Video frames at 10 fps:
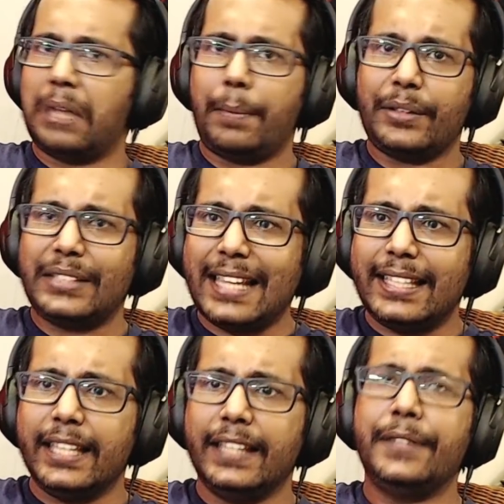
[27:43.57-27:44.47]
about
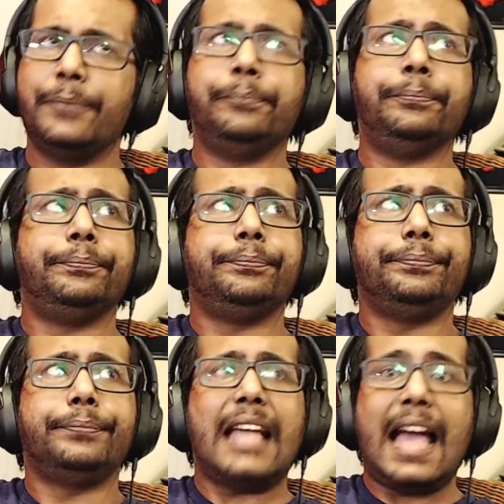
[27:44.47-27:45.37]
taking
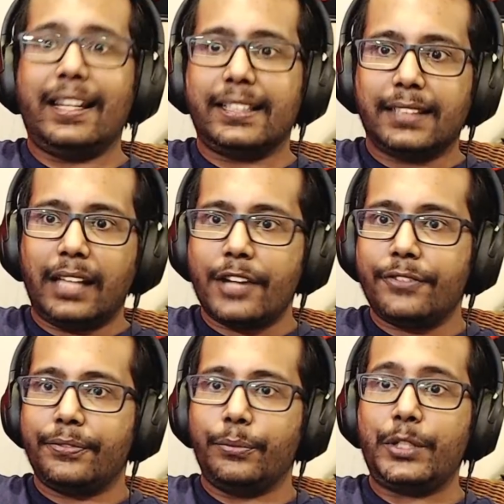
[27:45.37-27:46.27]
Alex's
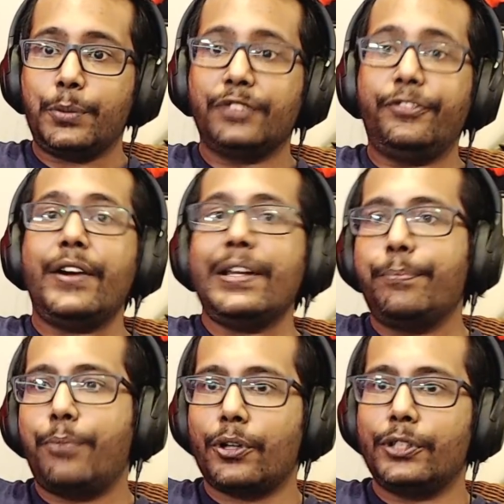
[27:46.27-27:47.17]
life, which was very
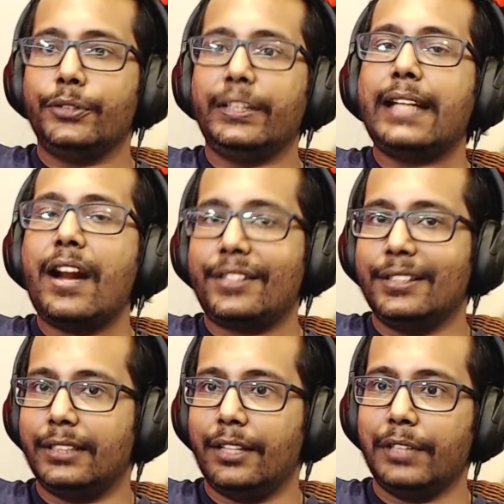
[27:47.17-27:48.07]
important to the
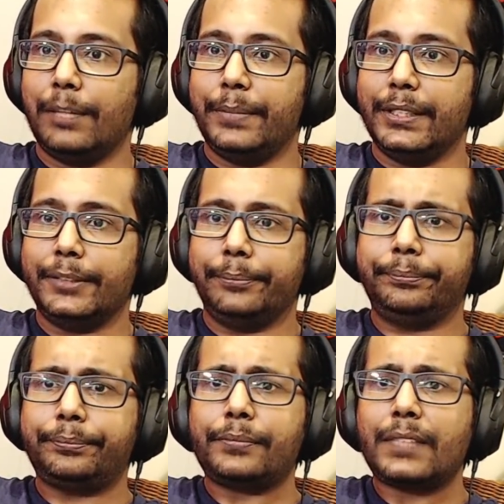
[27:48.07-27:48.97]
character's development.
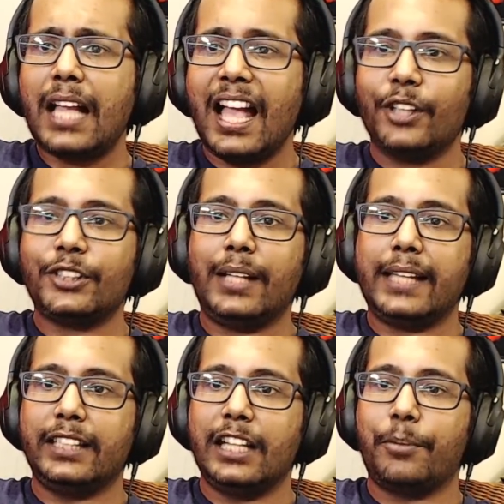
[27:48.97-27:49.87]
I also
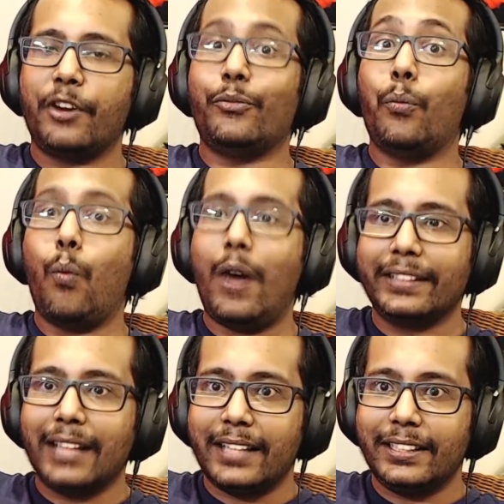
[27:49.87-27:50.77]
like the number of
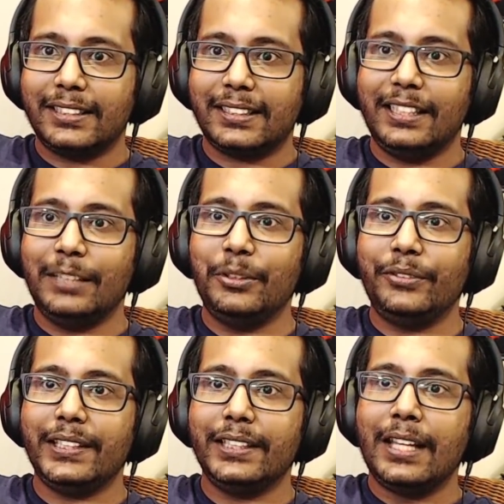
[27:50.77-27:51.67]
one-liners in the
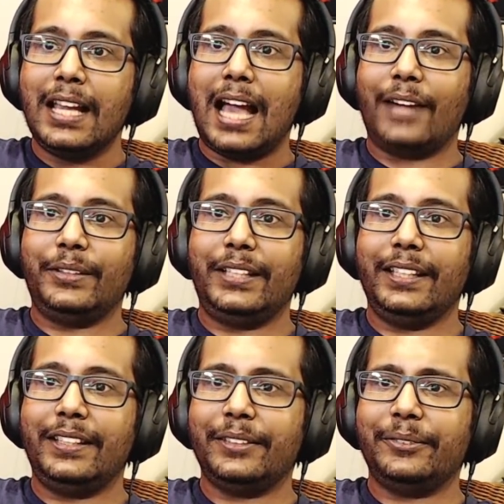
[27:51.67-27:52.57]
movie. I don't
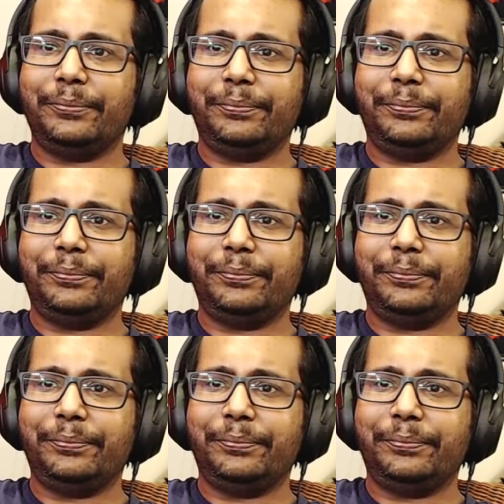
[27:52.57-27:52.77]
think